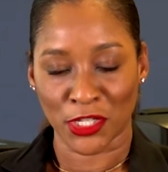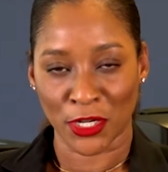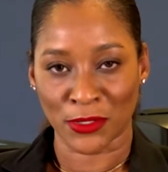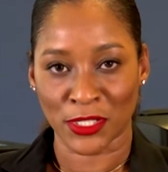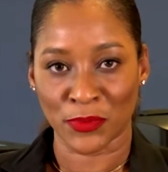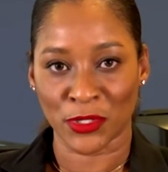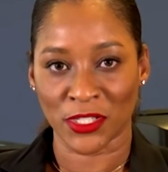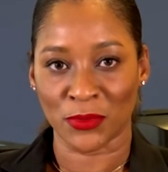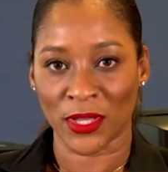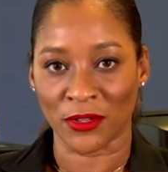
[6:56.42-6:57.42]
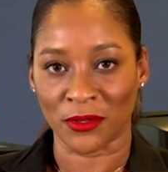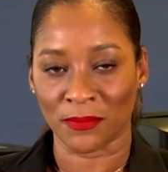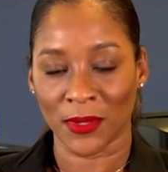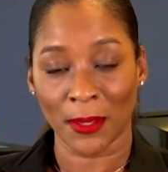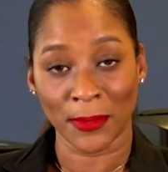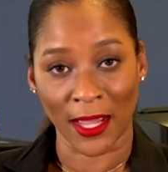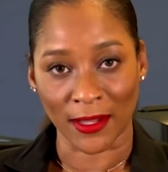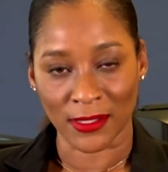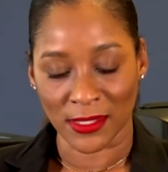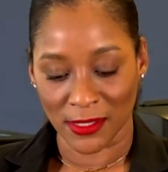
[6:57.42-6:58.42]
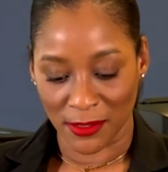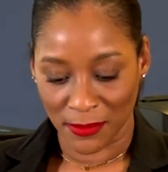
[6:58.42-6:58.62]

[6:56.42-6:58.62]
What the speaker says: check on sports and weather up next.